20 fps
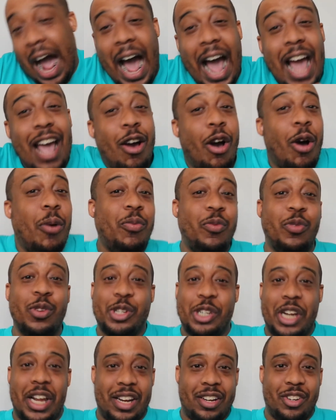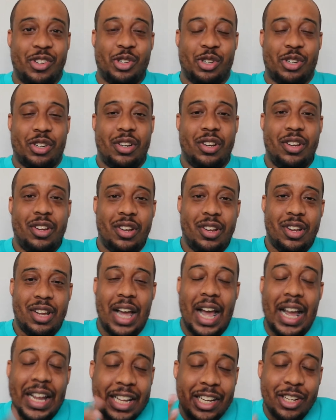I hope for change.
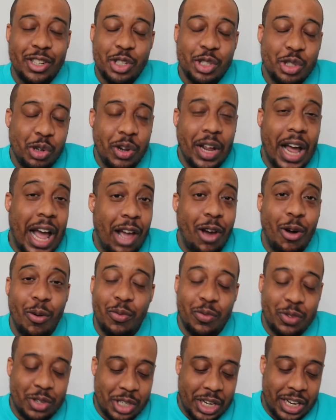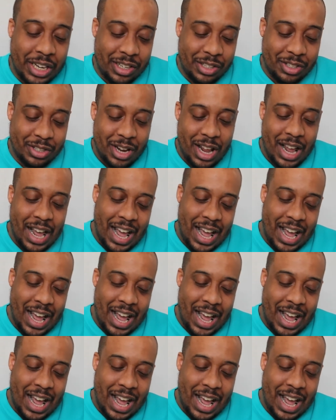I can assure you, I hope for change.